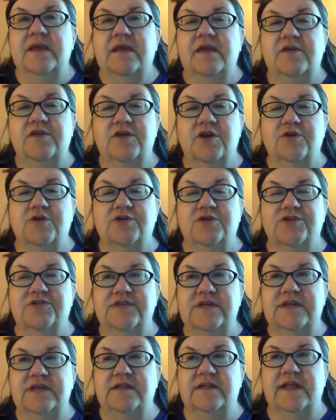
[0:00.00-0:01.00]
You know, you'll
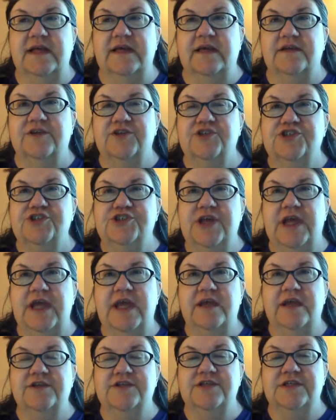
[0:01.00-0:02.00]
see like a
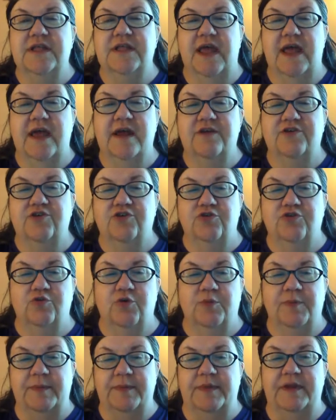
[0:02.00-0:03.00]
change in the attitude
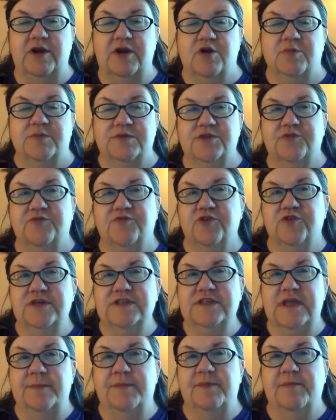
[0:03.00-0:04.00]
toward people at home. So for
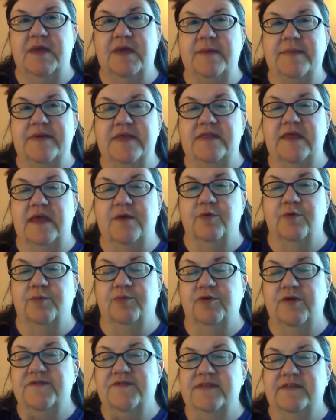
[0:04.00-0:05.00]
example, maybe they were
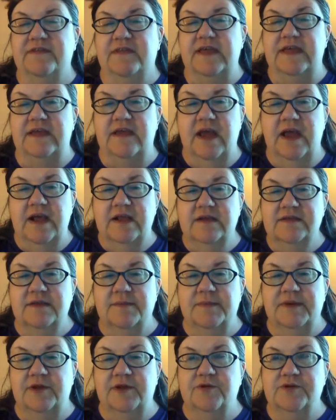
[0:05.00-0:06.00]
previously
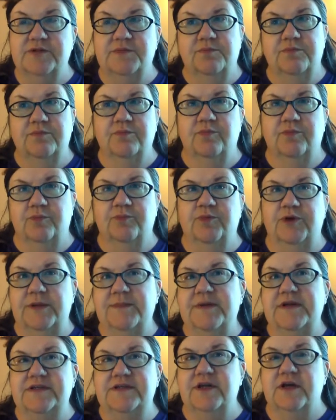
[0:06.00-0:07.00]
somebody who was
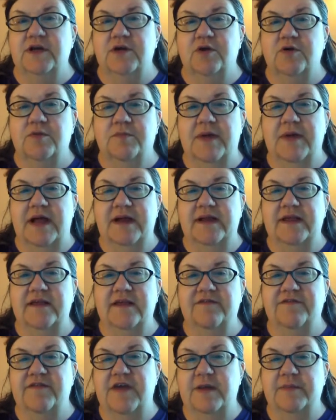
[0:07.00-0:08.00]
pretty much a
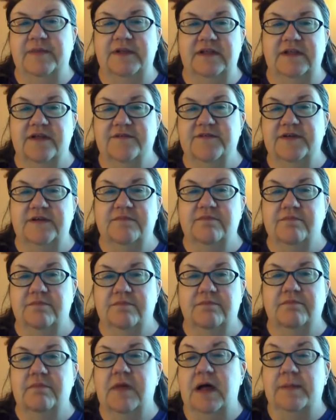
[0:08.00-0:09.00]
homebody,
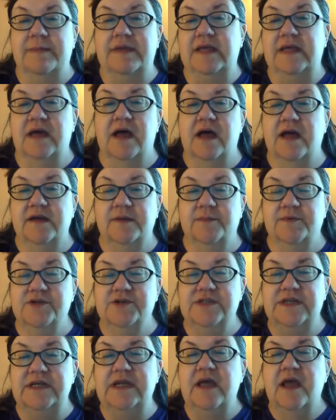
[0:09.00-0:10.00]
family-loving, mommy kind of
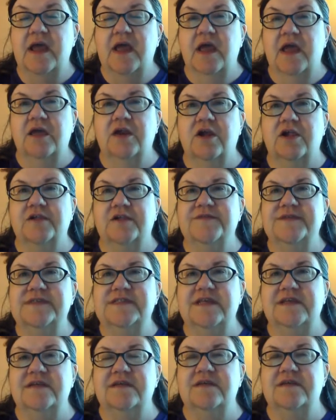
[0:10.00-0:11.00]
person, and all of a
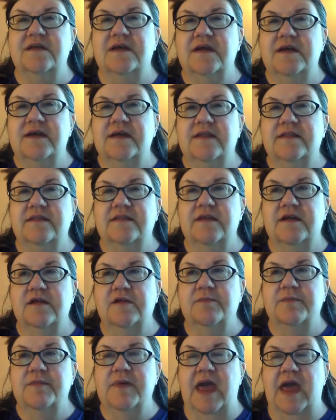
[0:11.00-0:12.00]
sudden
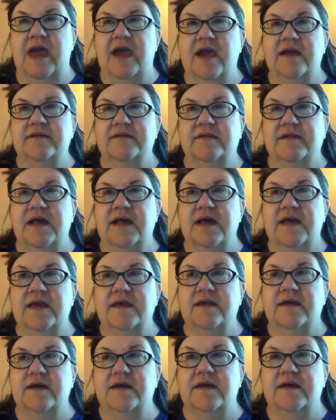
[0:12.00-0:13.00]
they'll act
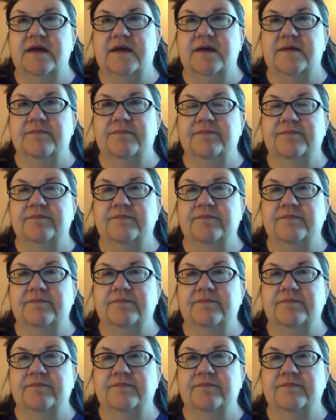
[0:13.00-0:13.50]
like, I